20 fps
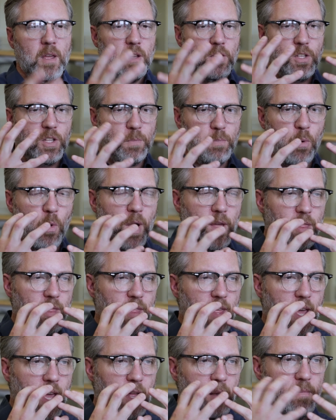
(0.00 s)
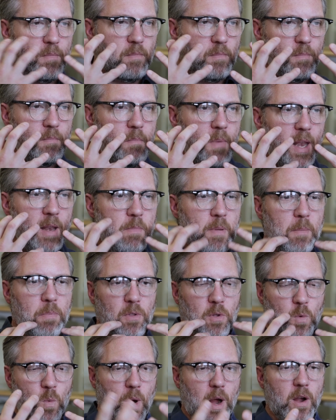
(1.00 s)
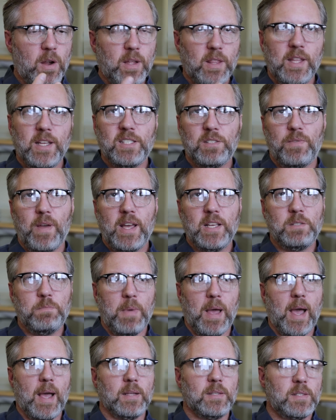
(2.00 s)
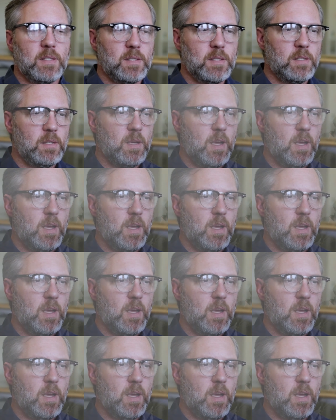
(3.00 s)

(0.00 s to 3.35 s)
to the point that many people are wearing these face masks